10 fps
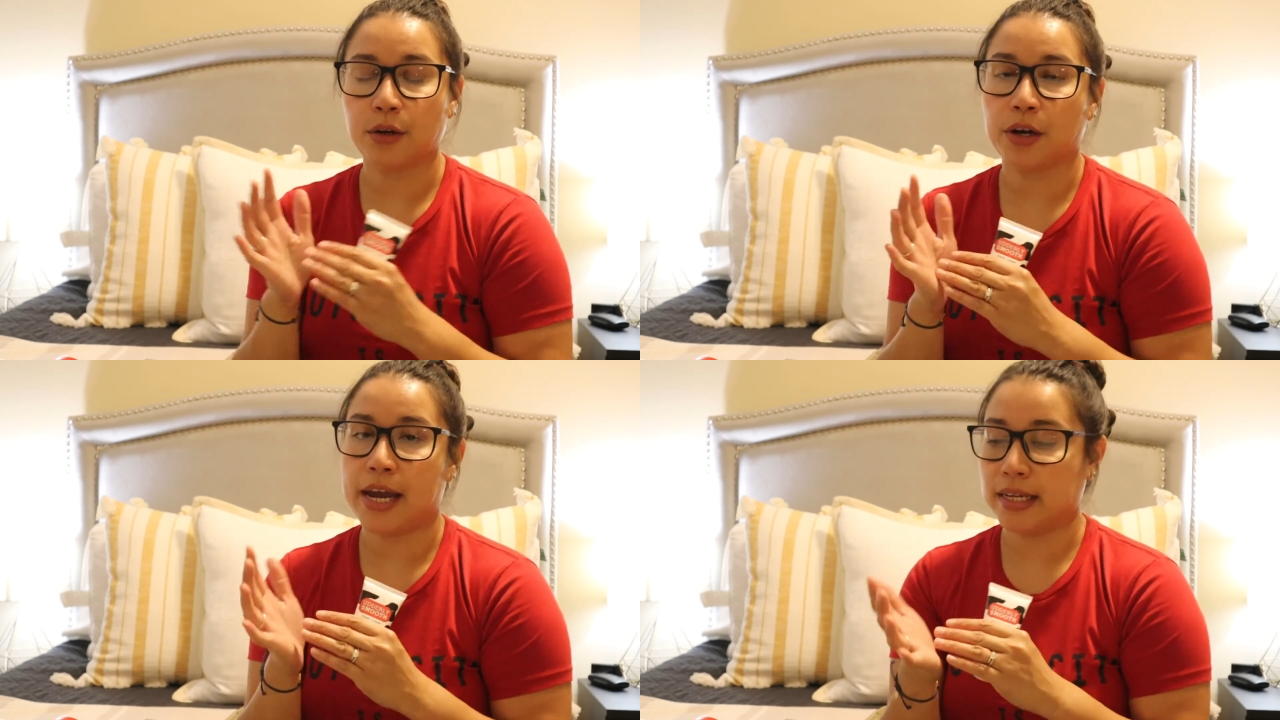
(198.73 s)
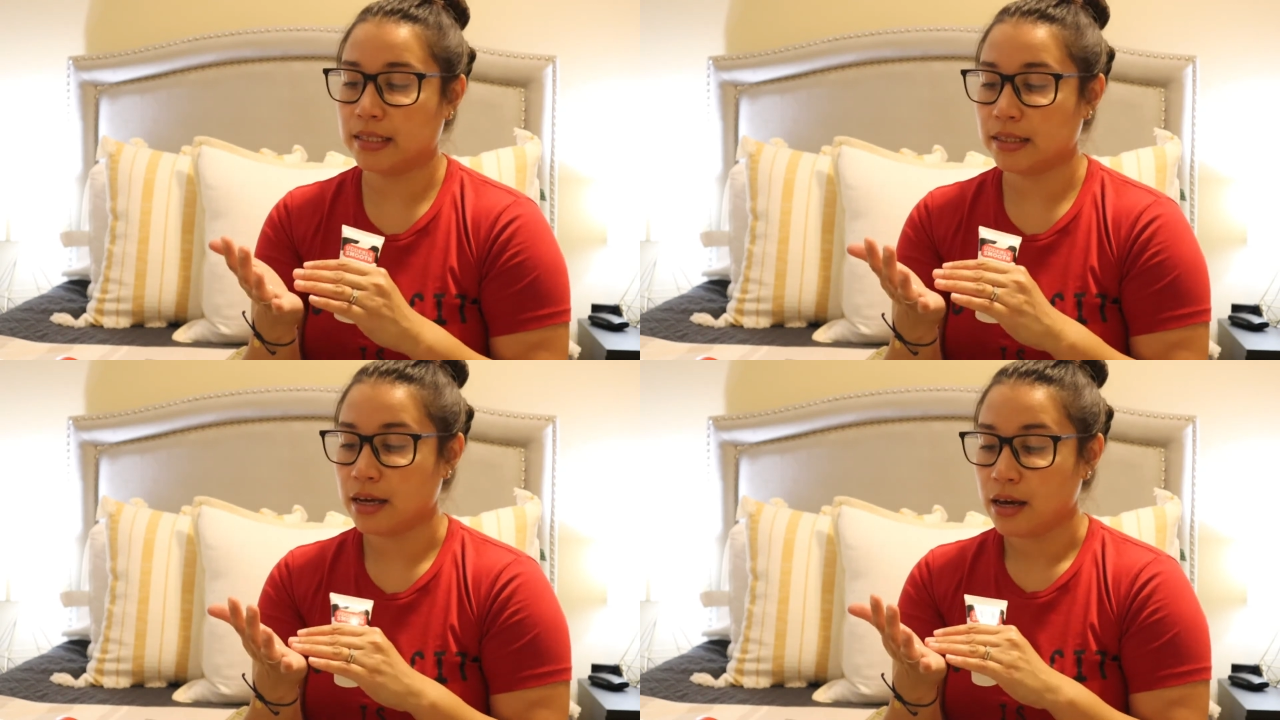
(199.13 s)
and her
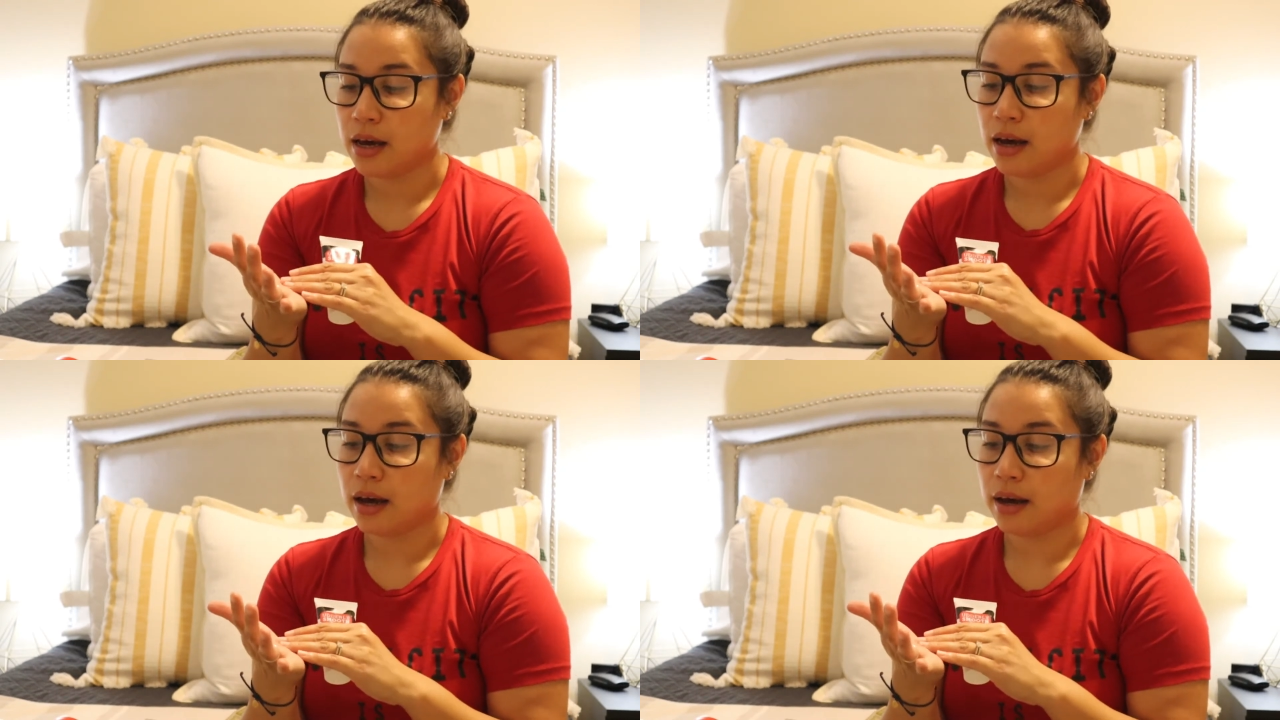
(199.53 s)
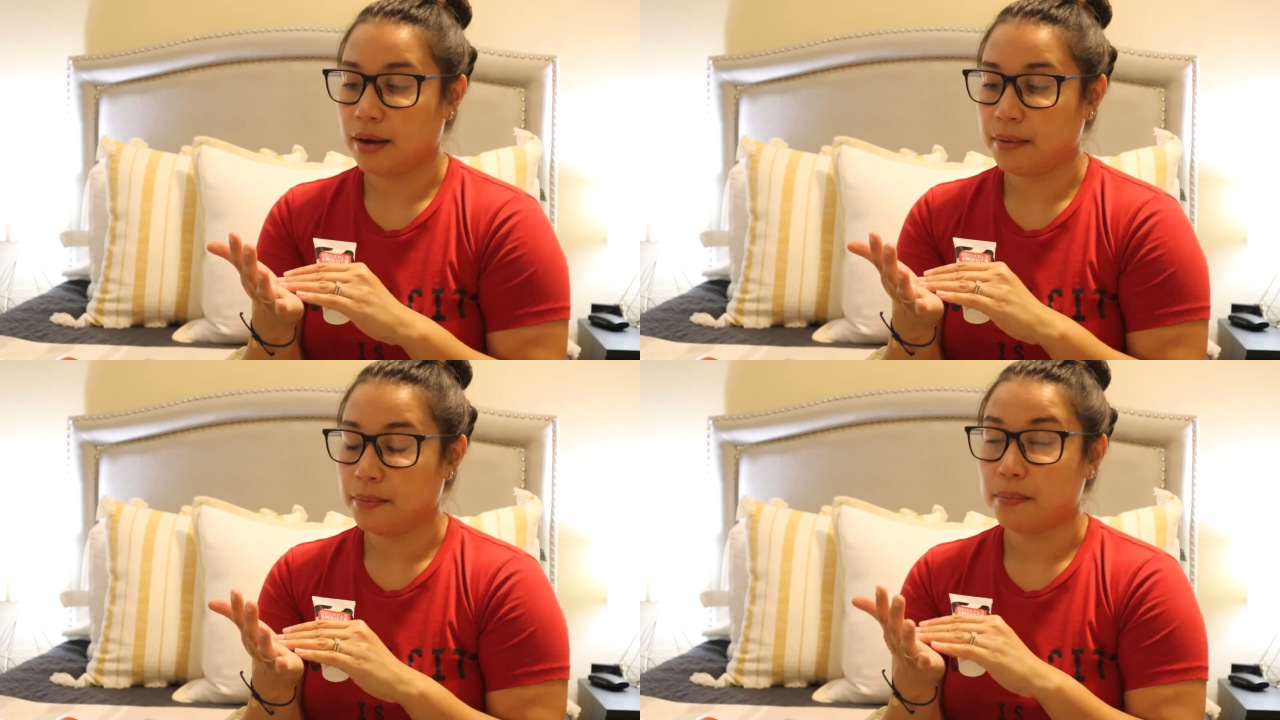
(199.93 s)
hands
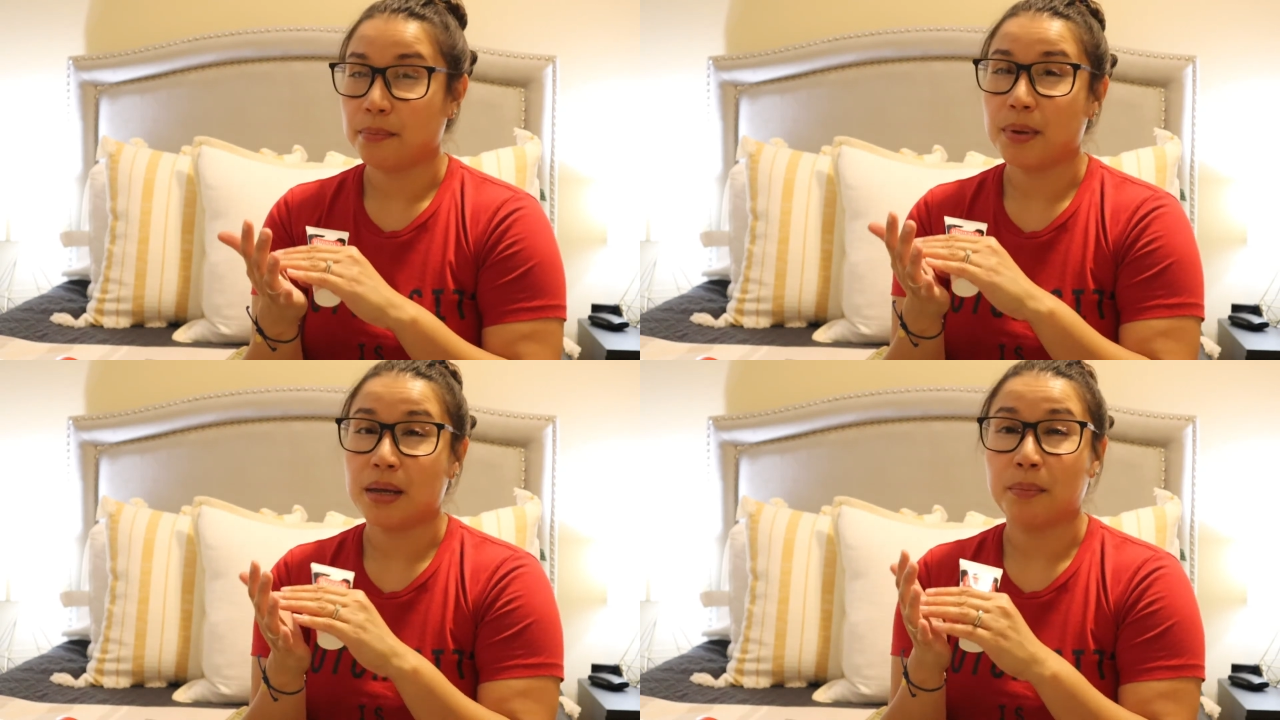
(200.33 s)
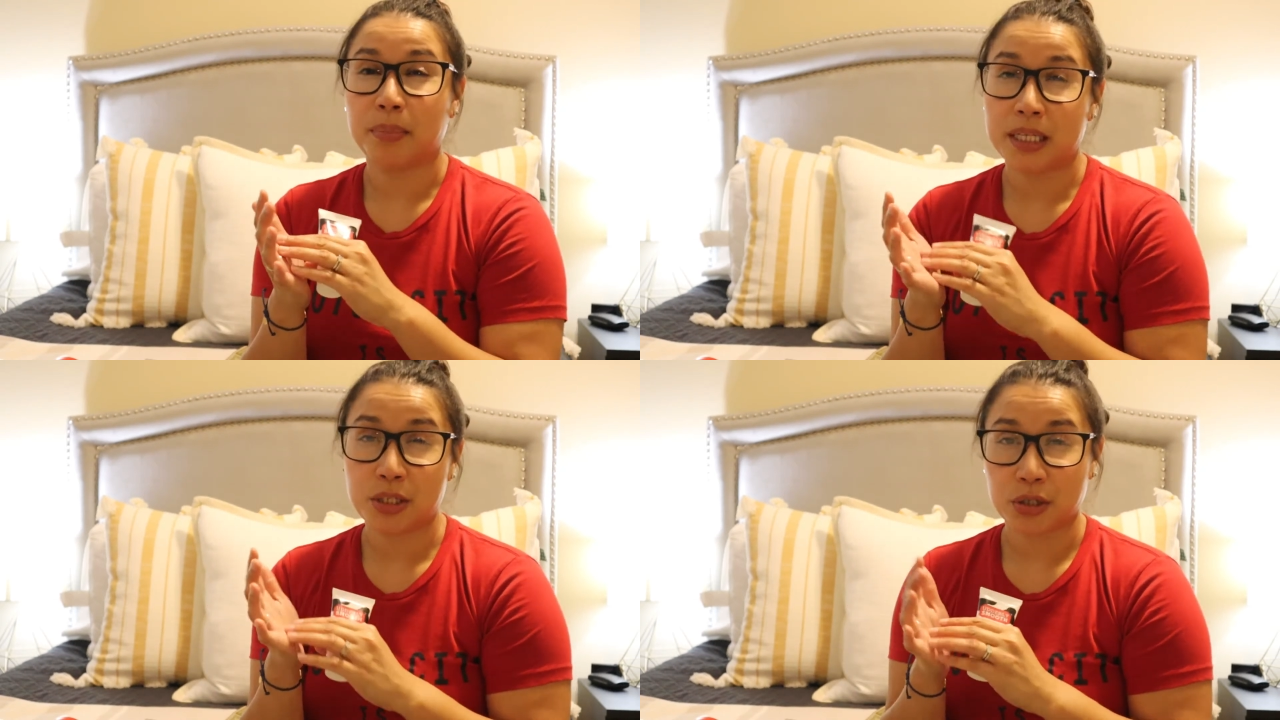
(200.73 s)
uh, being
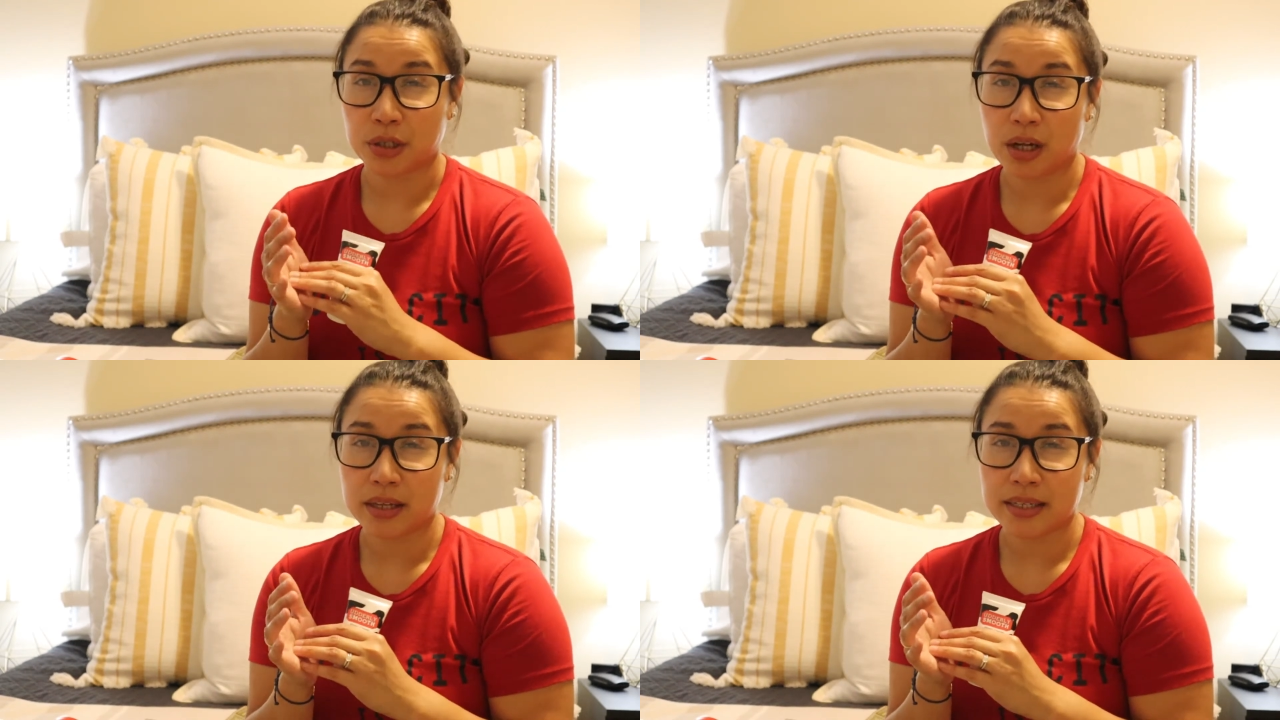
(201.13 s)
blistered all